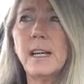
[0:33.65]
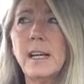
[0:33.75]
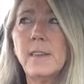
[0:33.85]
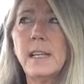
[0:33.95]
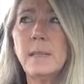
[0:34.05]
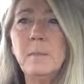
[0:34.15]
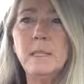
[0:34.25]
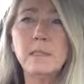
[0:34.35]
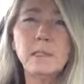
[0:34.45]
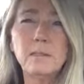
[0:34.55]
and then he
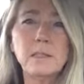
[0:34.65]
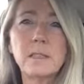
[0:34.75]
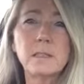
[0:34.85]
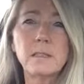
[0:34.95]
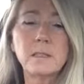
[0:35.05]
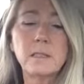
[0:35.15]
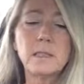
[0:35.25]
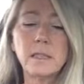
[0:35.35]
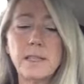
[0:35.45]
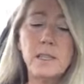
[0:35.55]
mentioned he was going to
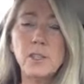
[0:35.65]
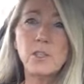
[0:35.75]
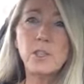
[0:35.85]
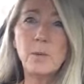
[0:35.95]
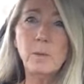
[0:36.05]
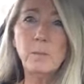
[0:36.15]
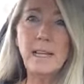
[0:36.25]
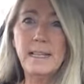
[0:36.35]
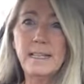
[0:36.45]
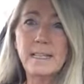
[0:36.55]
this shopping
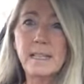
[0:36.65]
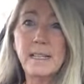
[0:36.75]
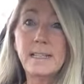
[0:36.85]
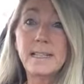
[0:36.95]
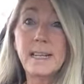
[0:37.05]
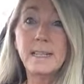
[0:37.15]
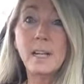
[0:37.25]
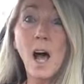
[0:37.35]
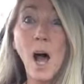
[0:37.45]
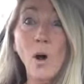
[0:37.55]
place, and I
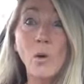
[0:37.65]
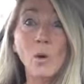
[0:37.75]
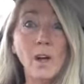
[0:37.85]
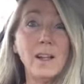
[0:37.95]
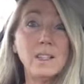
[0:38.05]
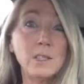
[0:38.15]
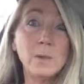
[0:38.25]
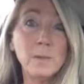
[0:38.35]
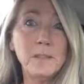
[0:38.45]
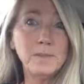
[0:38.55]
said, "Oh, do you
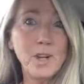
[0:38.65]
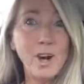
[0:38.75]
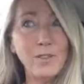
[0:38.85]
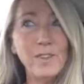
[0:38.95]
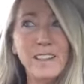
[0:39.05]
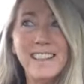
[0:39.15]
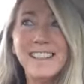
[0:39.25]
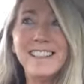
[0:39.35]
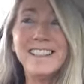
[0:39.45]
want to meet for coffee?"